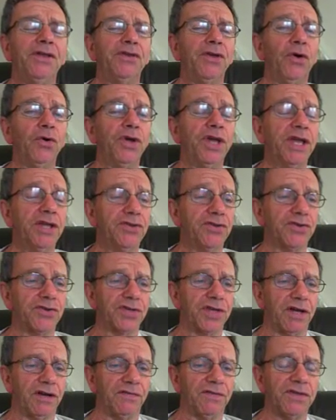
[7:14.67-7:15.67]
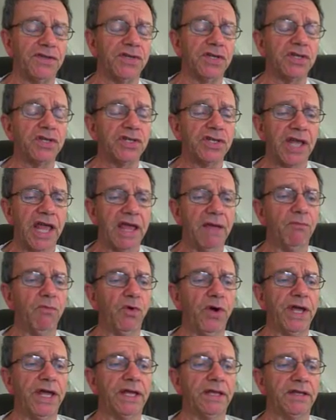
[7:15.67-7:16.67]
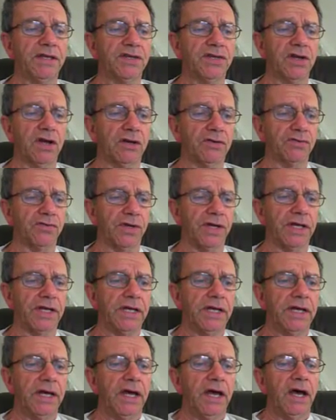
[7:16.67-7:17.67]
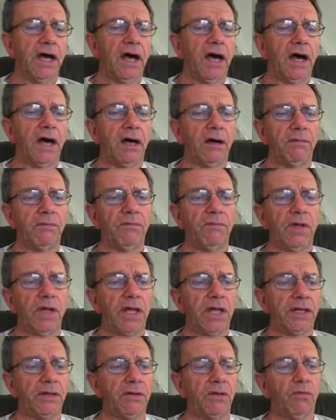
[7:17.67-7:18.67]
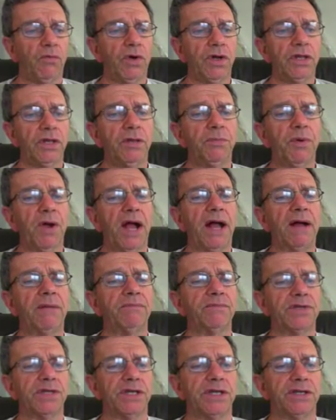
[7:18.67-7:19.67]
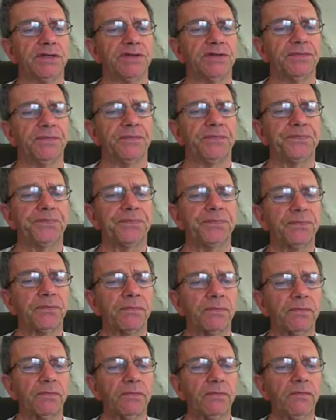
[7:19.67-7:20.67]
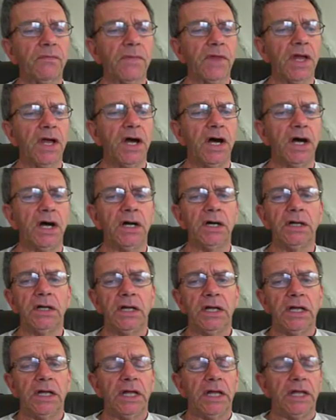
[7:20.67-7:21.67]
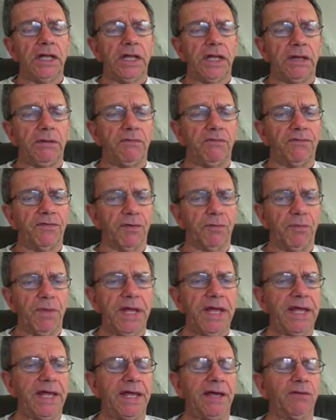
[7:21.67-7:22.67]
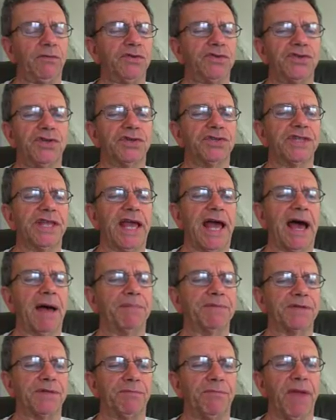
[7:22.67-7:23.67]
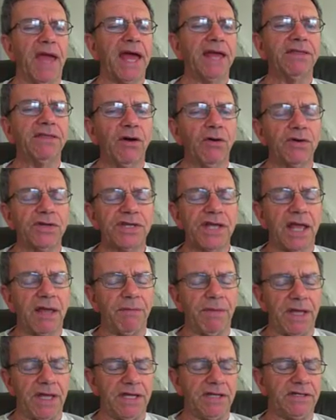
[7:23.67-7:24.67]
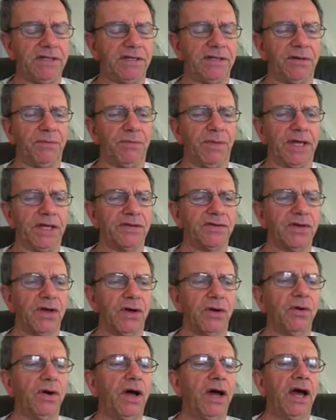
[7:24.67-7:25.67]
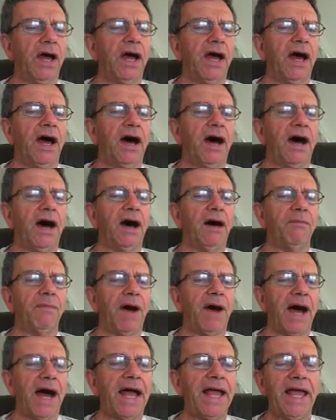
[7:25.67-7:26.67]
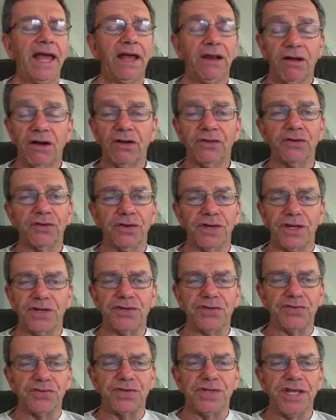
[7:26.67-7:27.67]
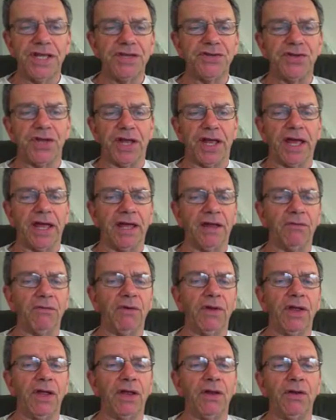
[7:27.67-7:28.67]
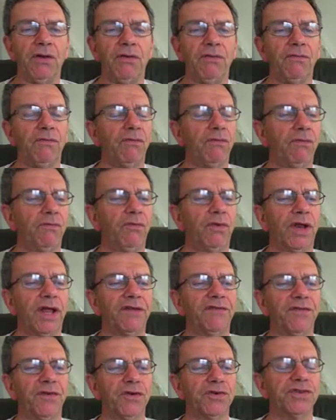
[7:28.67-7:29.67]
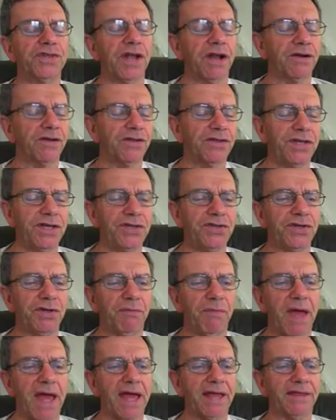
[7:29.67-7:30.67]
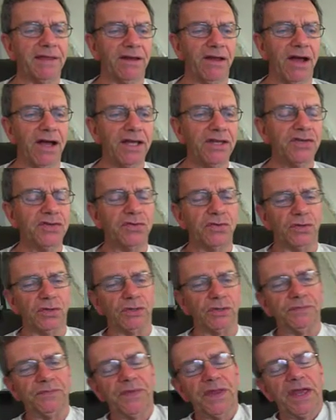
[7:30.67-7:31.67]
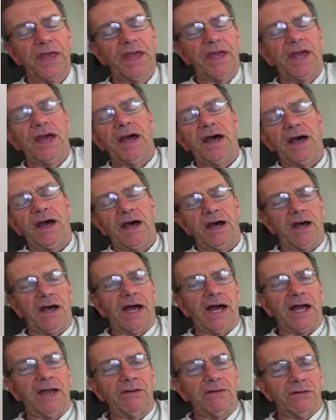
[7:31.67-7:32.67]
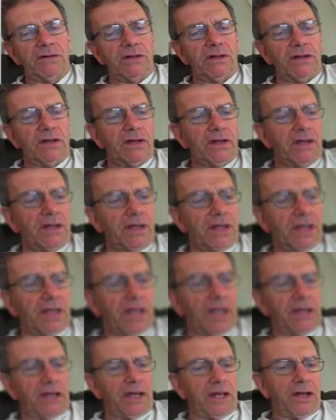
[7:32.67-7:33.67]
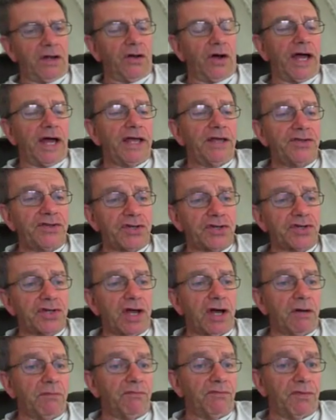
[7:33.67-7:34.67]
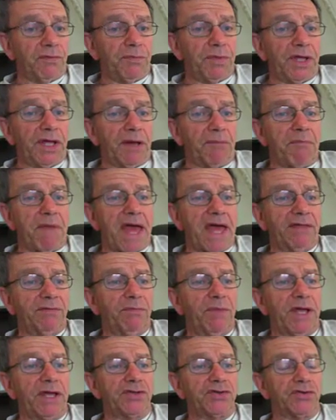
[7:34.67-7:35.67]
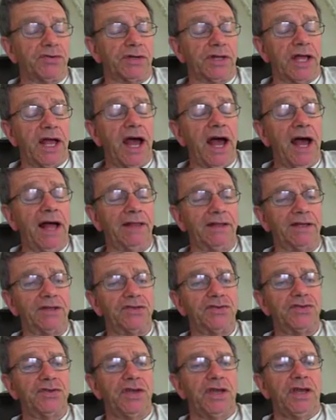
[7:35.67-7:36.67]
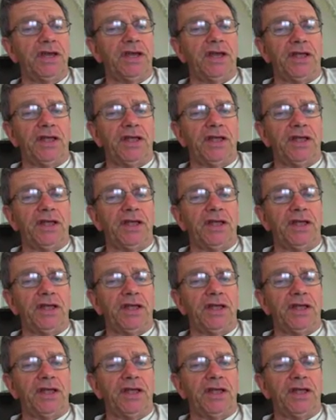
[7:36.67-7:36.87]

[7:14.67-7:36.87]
Don't kid yourself. It's the same way in this country. And one of the problems is, for me, it was just the opposite. Math always came easy to me. So I had other issues teaching it. And when I first started teaching math in high school, I had just come from being a math major in college,